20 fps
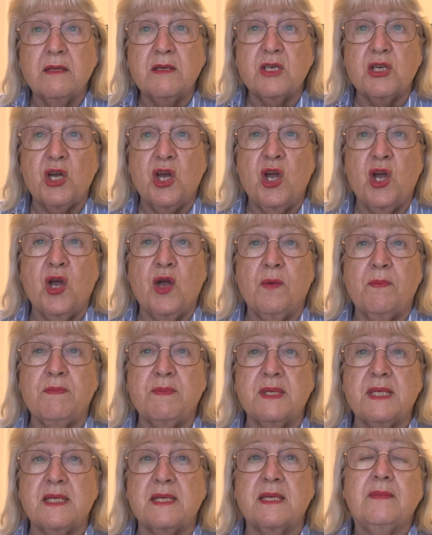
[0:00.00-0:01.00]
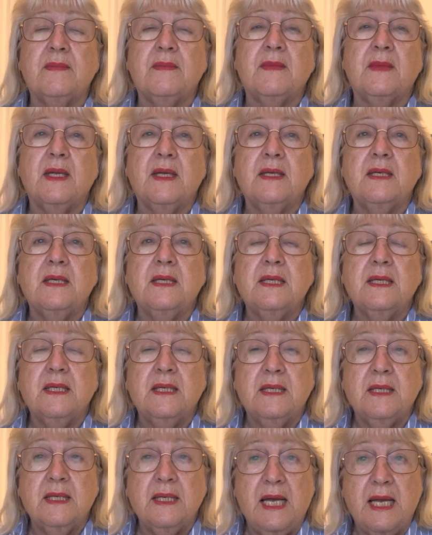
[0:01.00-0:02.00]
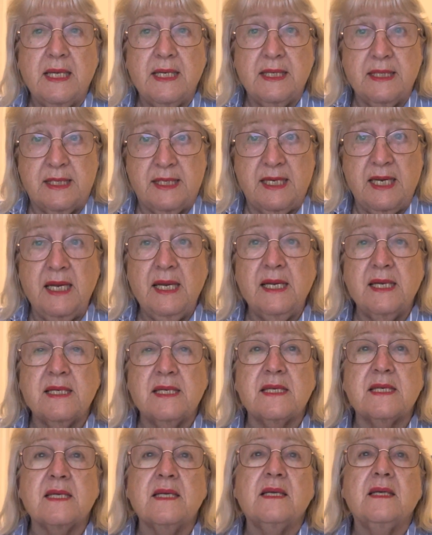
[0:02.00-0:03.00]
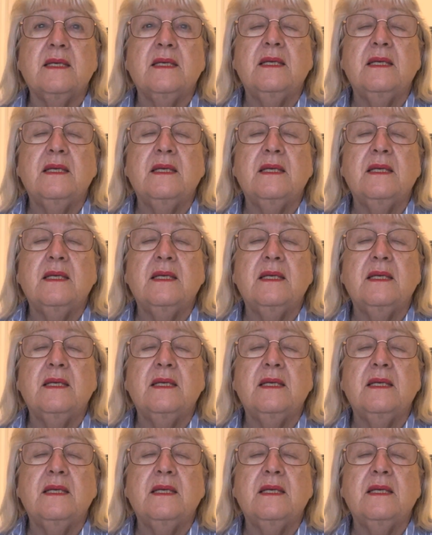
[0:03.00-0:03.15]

terms. 6,